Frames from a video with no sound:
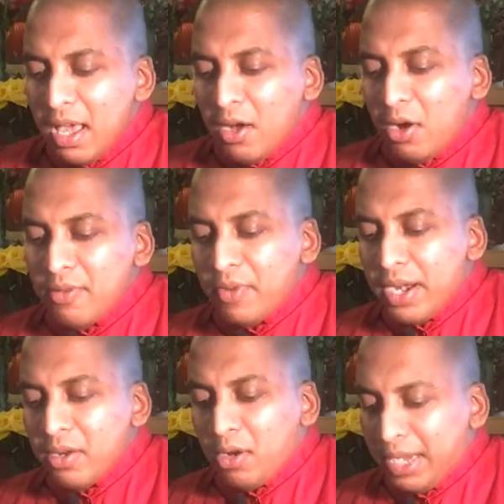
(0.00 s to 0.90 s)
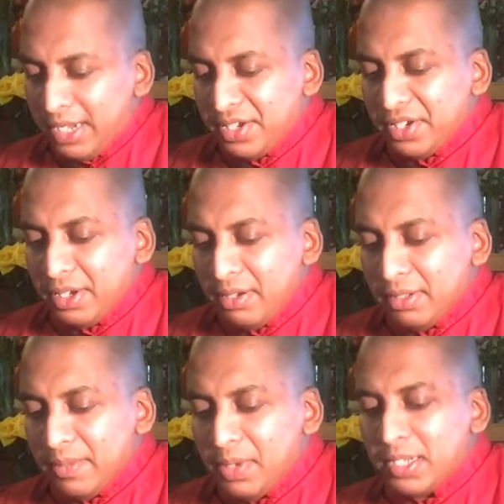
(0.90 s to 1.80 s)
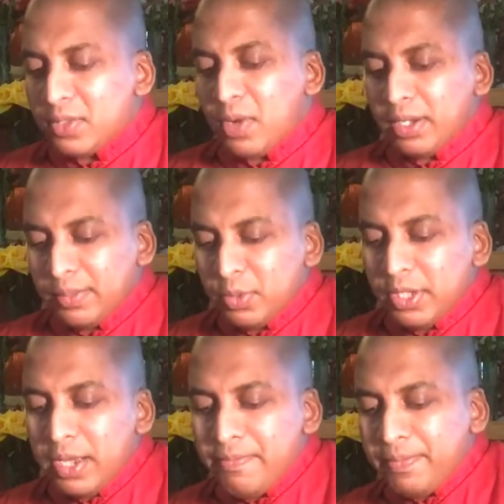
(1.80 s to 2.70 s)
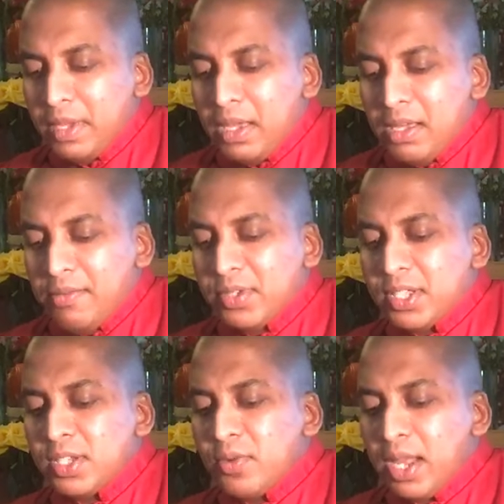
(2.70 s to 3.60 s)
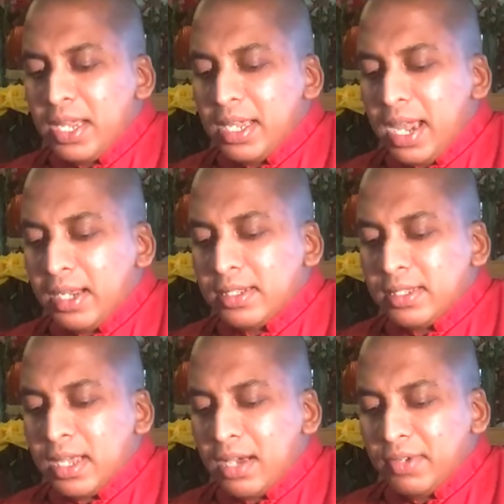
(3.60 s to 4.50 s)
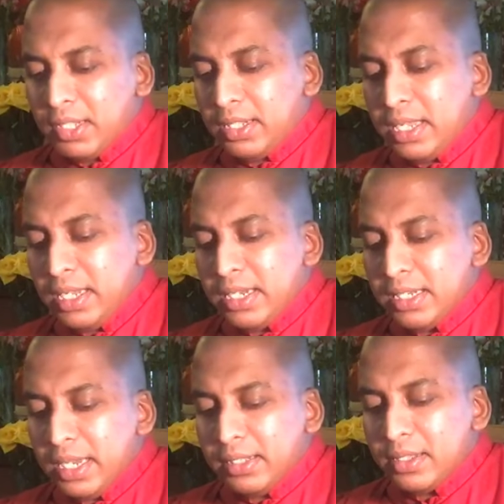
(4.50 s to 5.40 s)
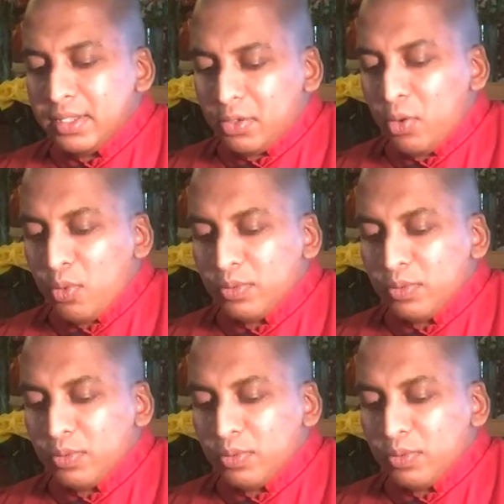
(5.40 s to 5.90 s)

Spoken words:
On one occasion, the blessed one, the Buddha, was dwelling at Savatthi in Jetha's grove,